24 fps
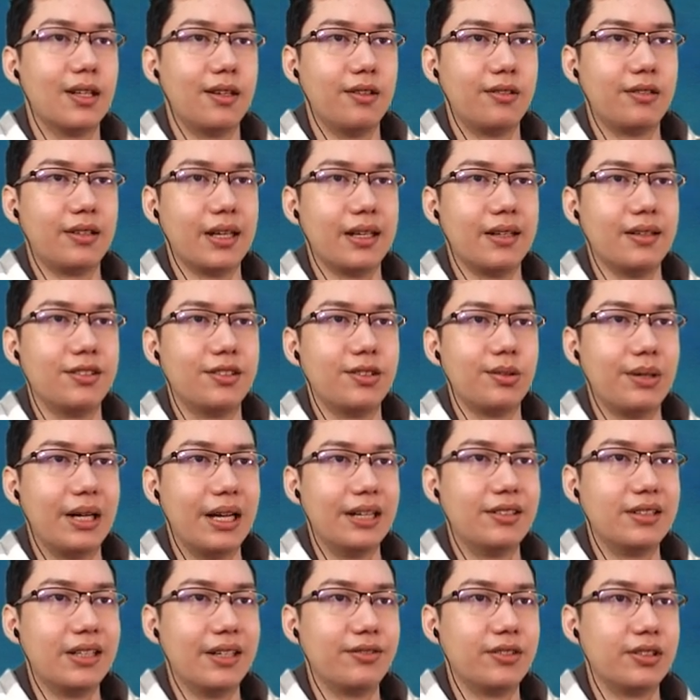Okay, so we
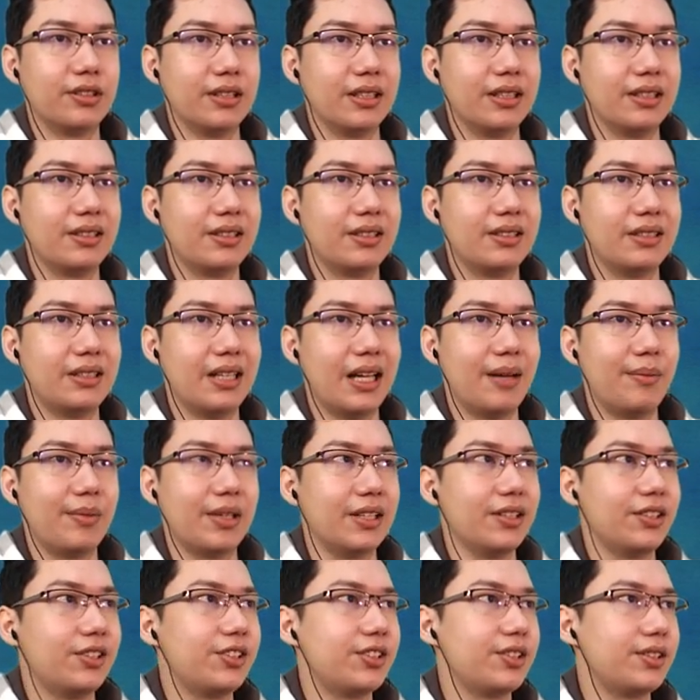actually have to
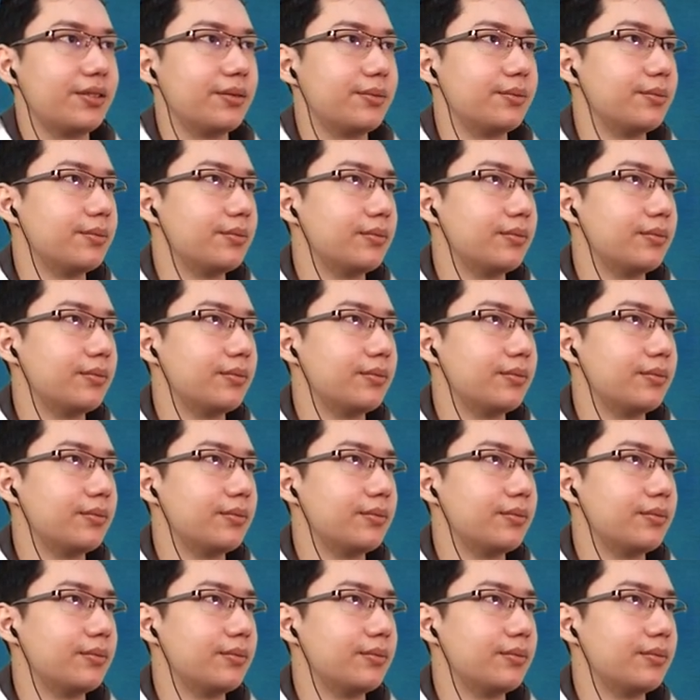establish